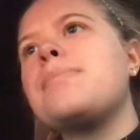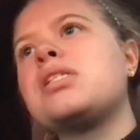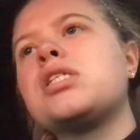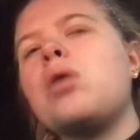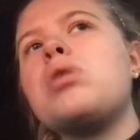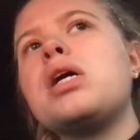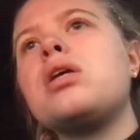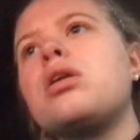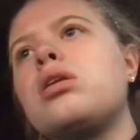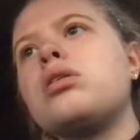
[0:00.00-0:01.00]

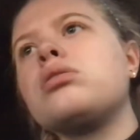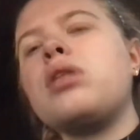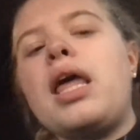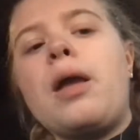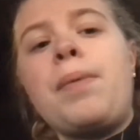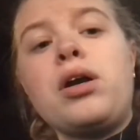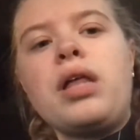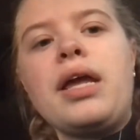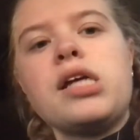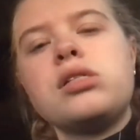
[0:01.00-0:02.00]
someone, like,
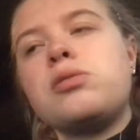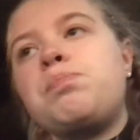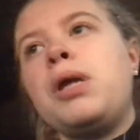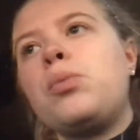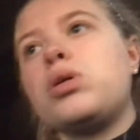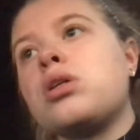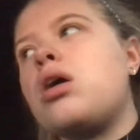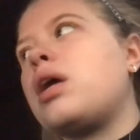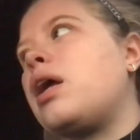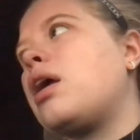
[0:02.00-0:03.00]
apparently, I guess people were
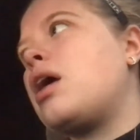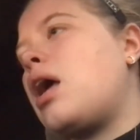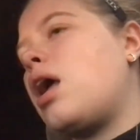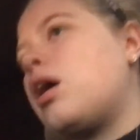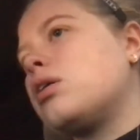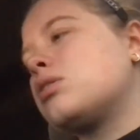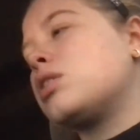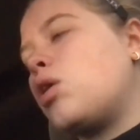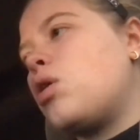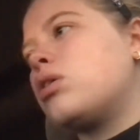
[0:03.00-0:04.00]
talking, and
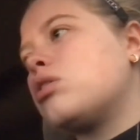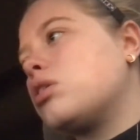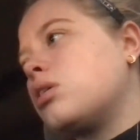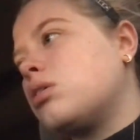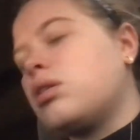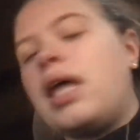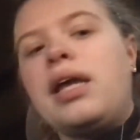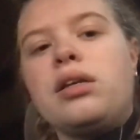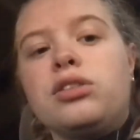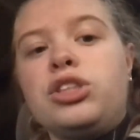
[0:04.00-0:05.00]
someone,
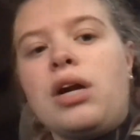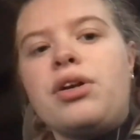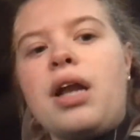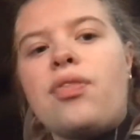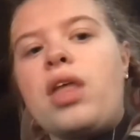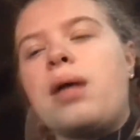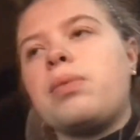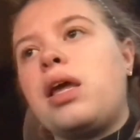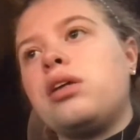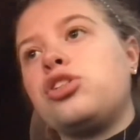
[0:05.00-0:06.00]
like, shouted at them,
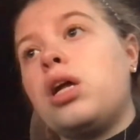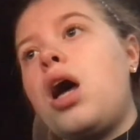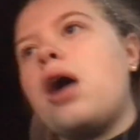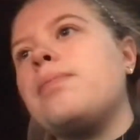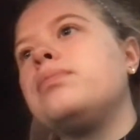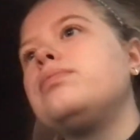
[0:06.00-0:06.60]
like, shut up.